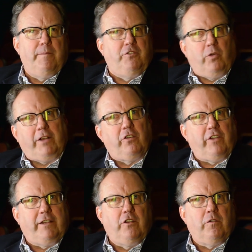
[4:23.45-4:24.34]
Directors
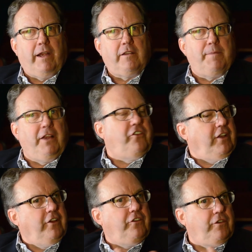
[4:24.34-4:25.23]
like to direct it because
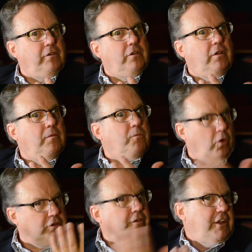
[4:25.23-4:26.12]
it is
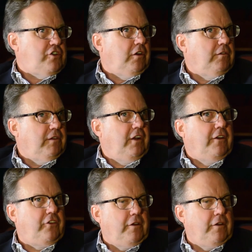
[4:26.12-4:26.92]
more traditional. You know,